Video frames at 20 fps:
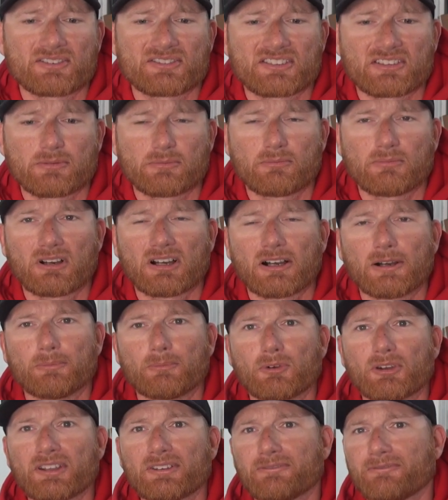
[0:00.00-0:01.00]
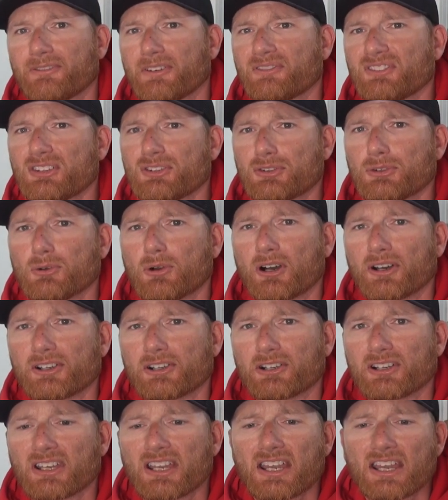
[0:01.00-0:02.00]
some and
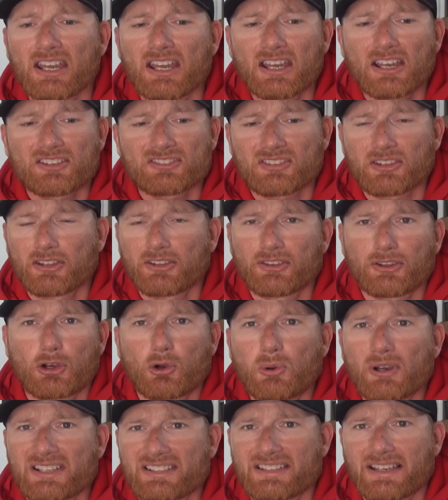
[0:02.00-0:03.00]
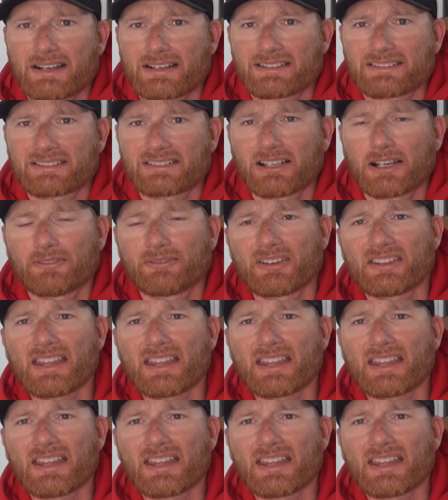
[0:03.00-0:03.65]
5200, so the quick setting stuff.